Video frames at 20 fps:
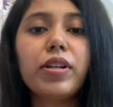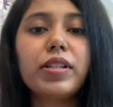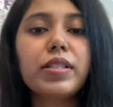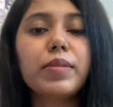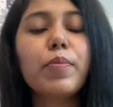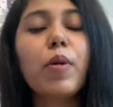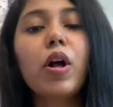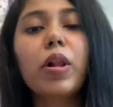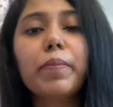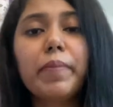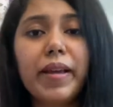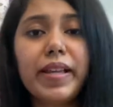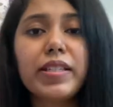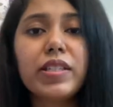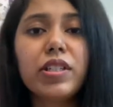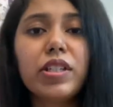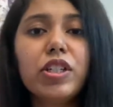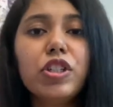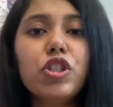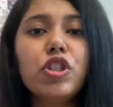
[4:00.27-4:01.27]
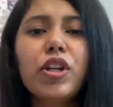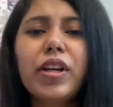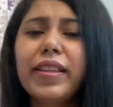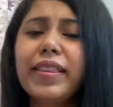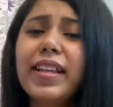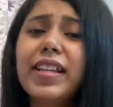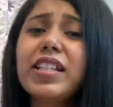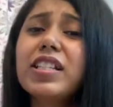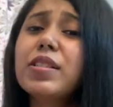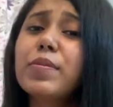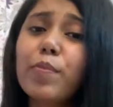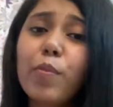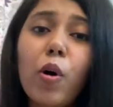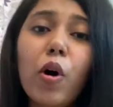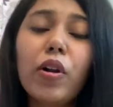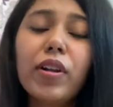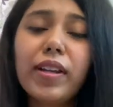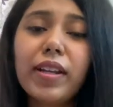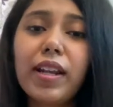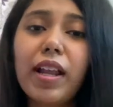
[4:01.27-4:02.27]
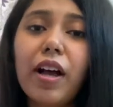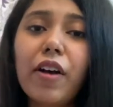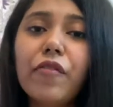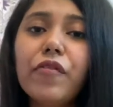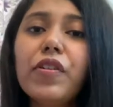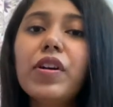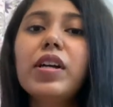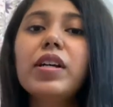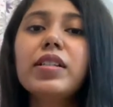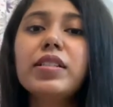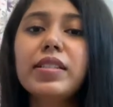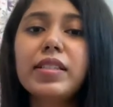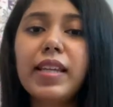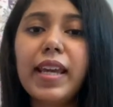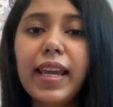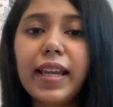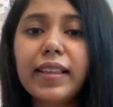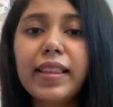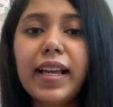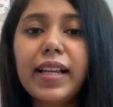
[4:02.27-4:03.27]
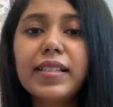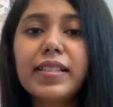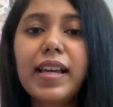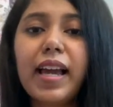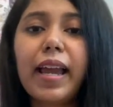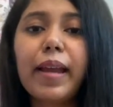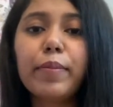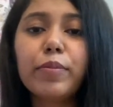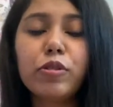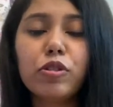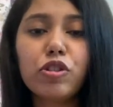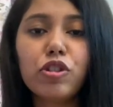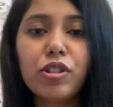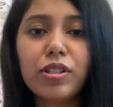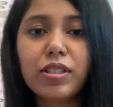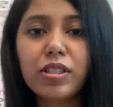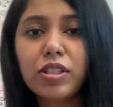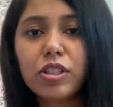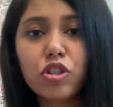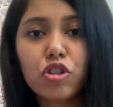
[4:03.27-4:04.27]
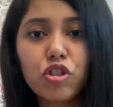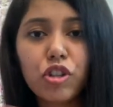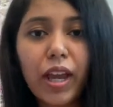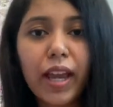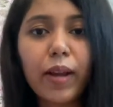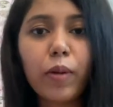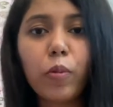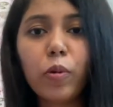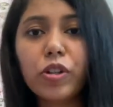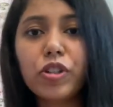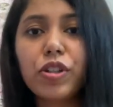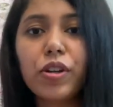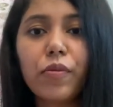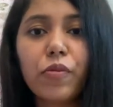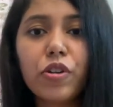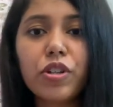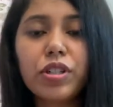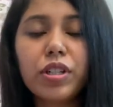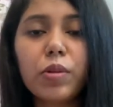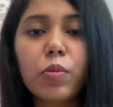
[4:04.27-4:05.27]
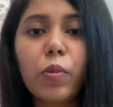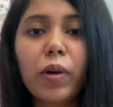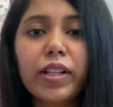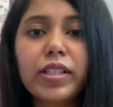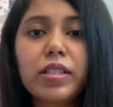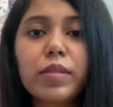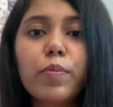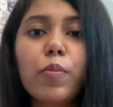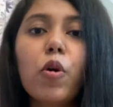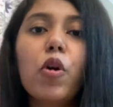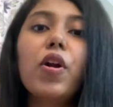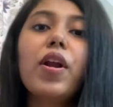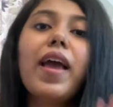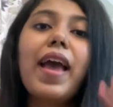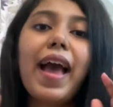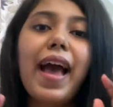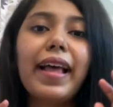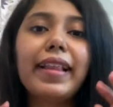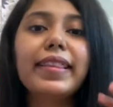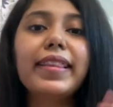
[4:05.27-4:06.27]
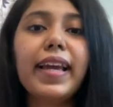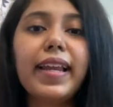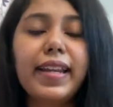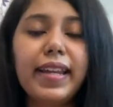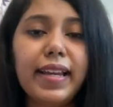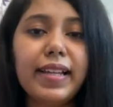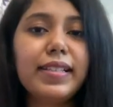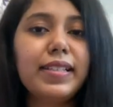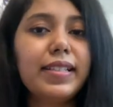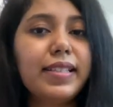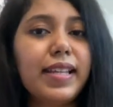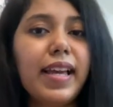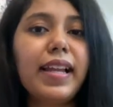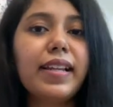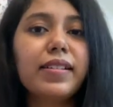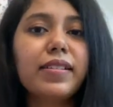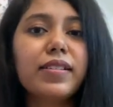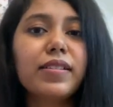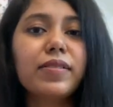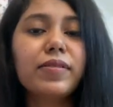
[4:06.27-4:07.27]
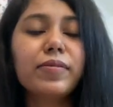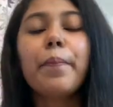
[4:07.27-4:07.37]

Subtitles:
small message that is small enough, take that time to just check what you have written once more and then hit send.